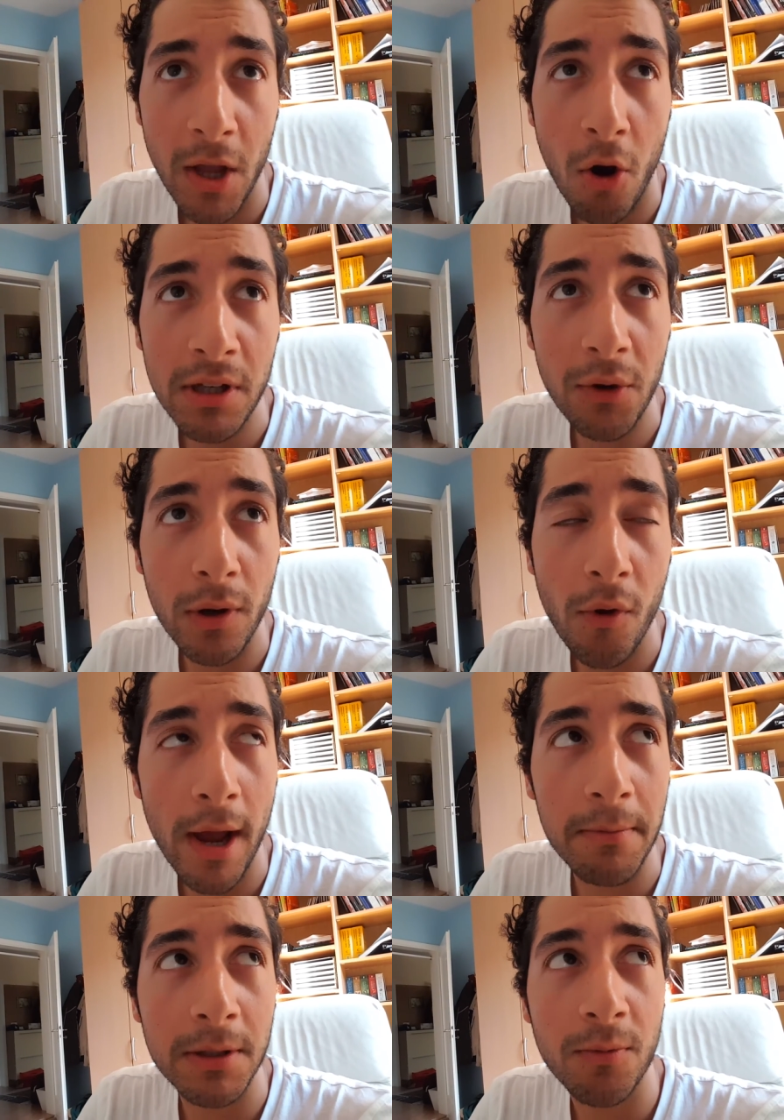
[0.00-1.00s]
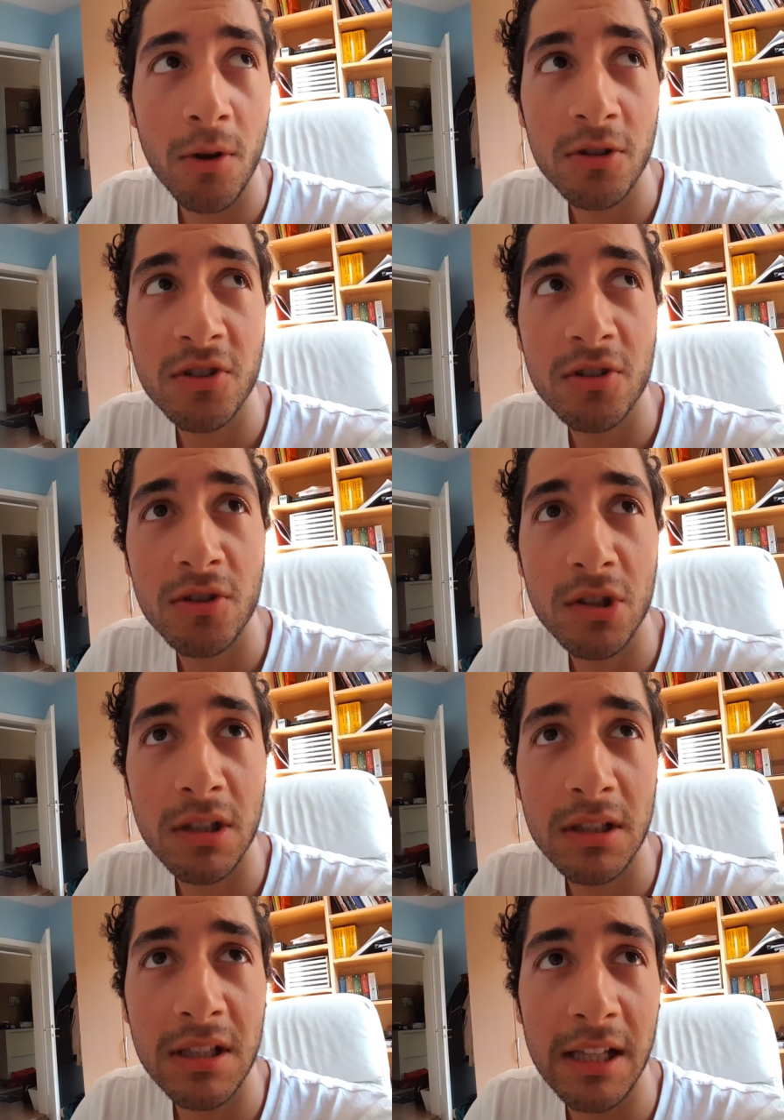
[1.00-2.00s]
The only requirement was
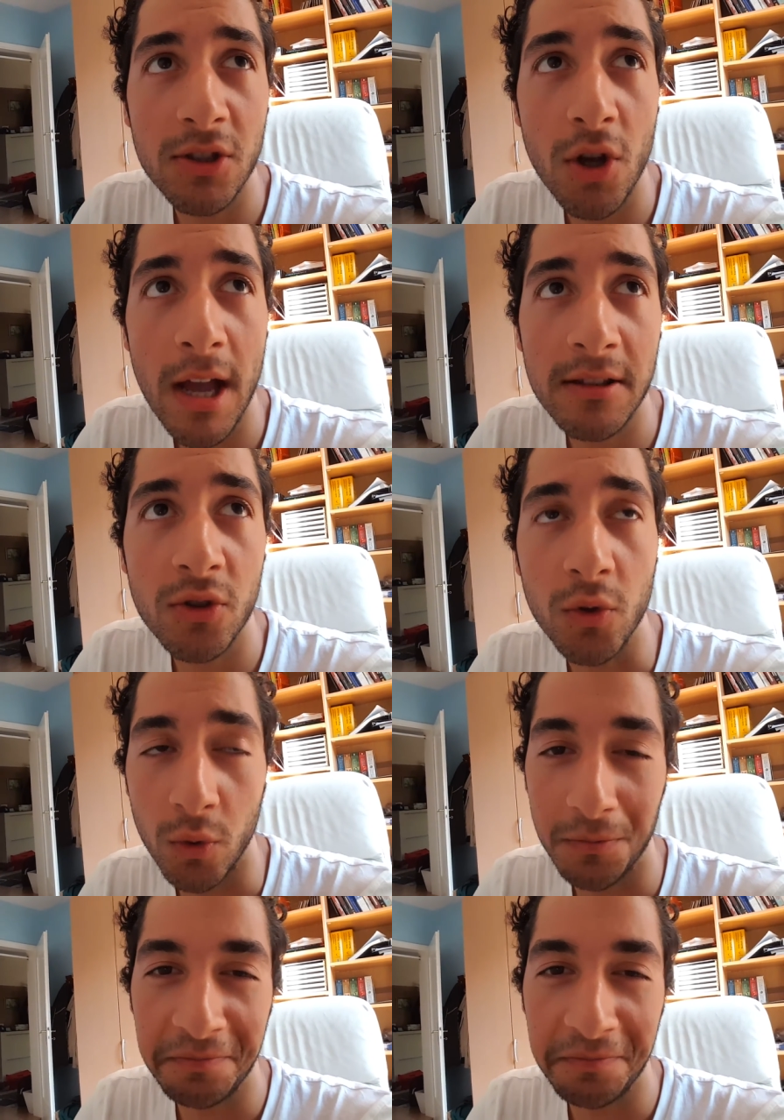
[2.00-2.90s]
that you had to